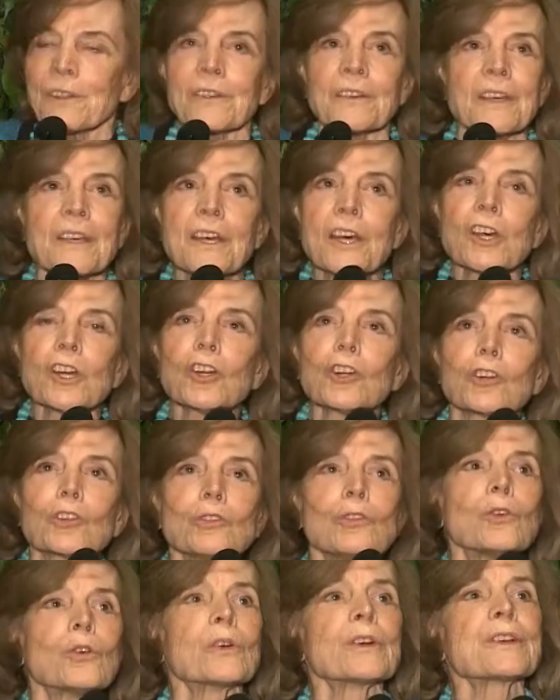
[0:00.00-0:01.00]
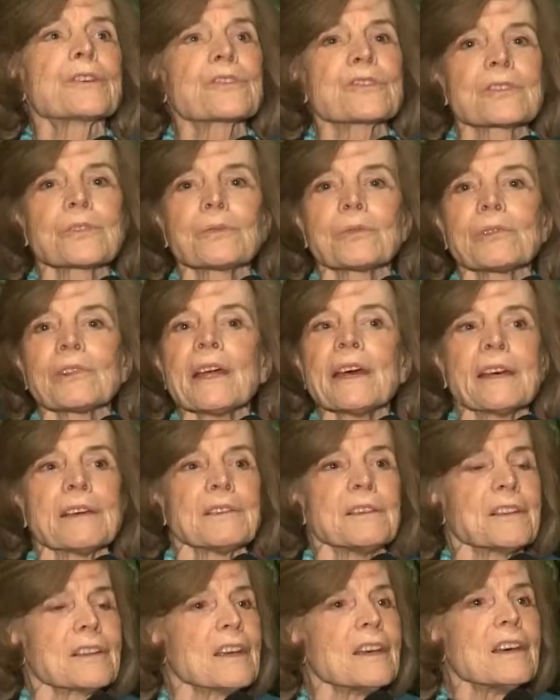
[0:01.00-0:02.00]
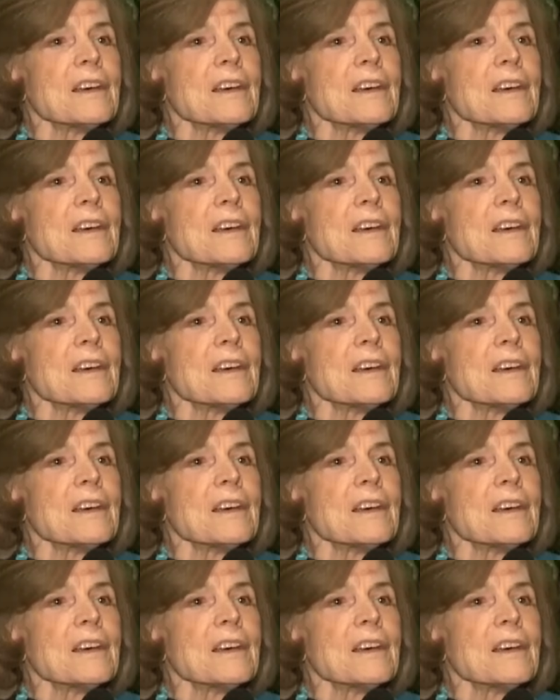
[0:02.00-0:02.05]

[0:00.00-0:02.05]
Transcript: the glories of lead